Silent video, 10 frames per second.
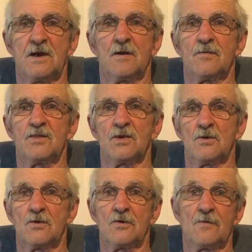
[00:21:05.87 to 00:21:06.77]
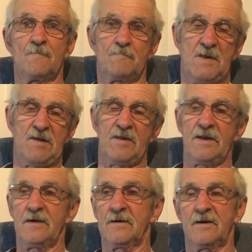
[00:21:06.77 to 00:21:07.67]
stay up, or maybe
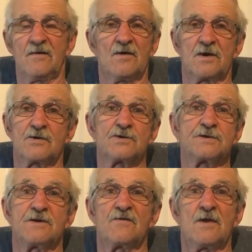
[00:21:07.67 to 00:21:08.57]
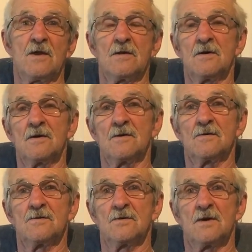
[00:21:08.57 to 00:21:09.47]
they didn't have electricity for that long.
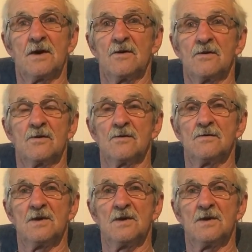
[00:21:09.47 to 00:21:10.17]
I don't know.